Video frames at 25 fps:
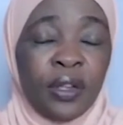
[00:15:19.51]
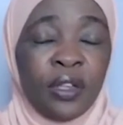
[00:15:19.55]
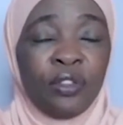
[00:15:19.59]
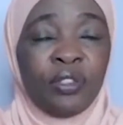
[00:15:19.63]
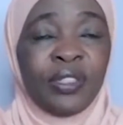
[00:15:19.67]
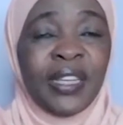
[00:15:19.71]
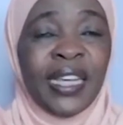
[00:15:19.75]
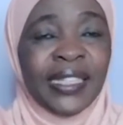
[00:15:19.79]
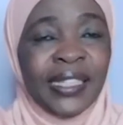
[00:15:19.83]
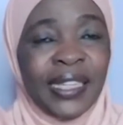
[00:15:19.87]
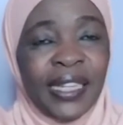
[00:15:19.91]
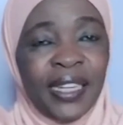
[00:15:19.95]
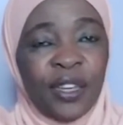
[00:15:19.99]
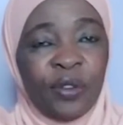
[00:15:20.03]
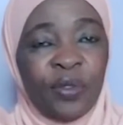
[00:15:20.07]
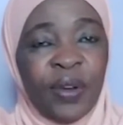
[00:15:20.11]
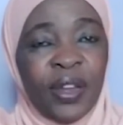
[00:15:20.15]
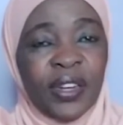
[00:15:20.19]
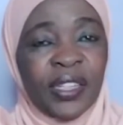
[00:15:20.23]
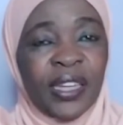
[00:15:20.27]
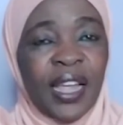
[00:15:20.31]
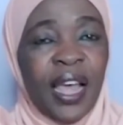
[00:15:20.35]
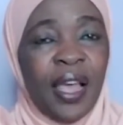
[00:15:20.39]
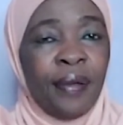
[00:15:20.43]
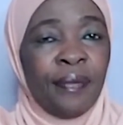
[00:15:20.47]
You just click
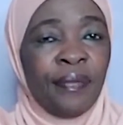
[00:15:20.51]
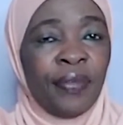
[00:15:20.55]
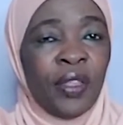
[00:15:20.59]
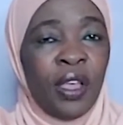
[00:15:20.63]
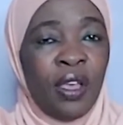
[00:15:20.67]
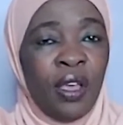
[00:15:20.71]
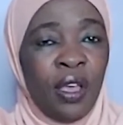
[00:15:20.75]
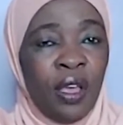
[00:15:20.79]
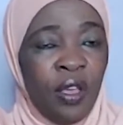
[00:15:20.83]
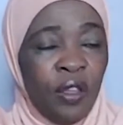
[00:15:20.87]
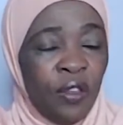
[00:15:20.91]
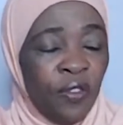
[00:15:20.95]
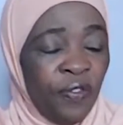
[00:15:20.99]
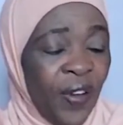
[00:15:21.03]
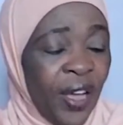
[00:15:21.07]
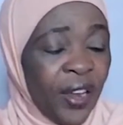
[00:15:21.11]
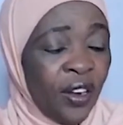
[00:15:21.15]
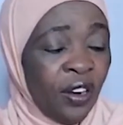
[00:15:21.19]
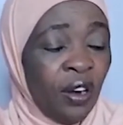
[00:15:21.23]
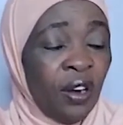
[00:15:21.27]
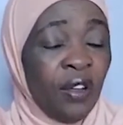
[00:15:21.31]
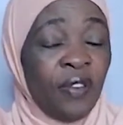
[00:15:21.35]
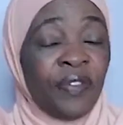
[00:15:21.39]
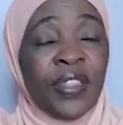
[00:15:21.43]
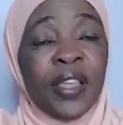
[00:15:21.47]
one time, you find
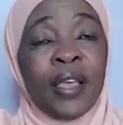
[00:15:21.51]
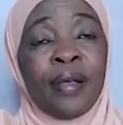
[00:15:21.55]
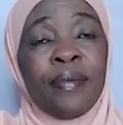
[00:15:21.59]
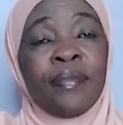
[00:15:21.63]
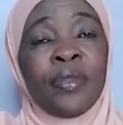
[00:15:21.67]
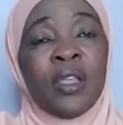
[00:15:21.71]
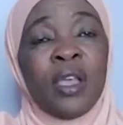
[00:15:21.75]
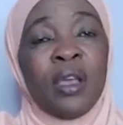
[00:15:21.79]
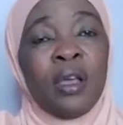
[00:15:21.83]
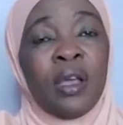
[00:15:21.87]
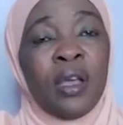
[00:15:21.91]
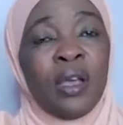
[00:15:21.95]
all of them